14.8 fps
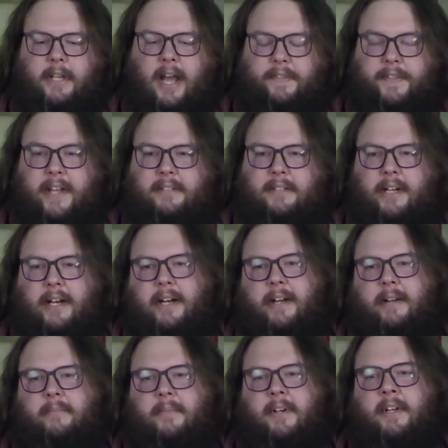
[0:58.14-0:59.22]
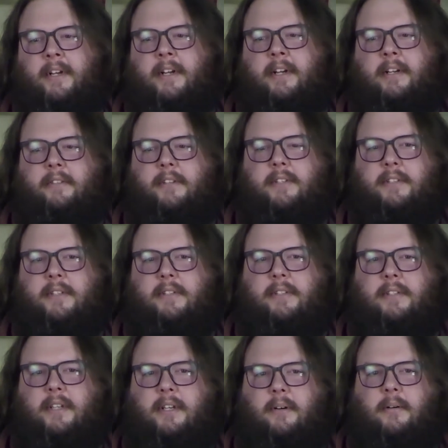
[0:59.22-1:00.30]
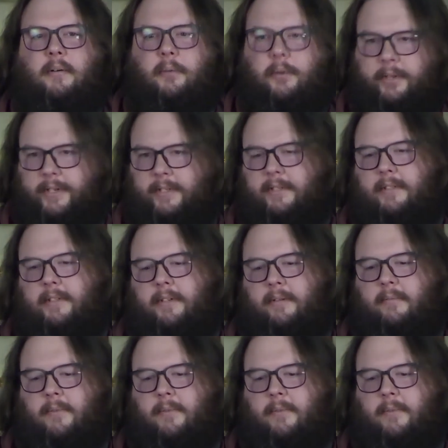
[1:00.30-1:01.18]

At that time, this is the oldest